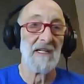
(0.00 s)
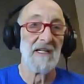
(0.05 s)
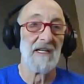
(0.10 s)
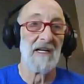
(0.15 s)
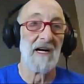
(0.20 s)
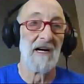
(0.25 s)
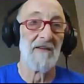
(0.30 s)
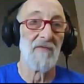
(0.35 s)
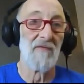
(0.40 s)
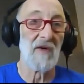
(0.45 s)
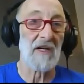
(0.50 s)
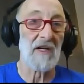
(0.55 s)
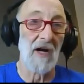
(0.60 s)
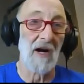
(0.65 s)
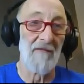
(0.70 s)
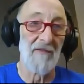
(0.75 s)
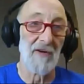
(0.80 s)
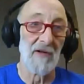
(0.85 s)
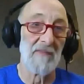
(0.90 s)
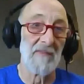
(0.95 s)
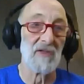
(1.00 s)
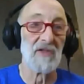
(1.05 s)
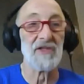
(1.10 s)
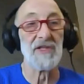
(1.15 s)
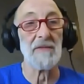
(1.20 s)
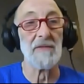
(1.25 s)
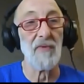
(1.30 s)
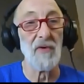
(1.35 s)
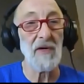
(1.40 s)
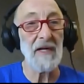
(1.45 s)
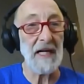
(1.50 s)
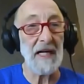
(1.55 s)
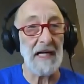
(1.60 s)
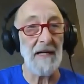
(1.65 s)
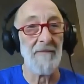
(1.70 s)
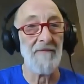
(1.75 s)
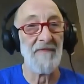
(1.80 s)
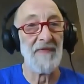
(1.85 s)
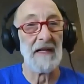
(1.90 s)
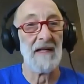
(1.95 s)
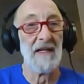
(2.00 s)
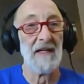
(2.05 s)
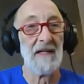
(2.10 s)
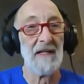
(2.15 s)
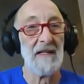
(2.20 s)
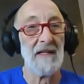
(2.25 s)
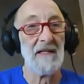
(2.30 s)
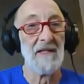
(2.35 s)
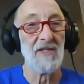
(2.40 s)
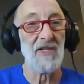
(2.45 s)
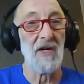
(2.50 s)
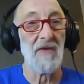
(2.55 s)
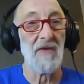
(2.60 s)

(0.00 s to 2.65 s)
of recoverable debris. Oh,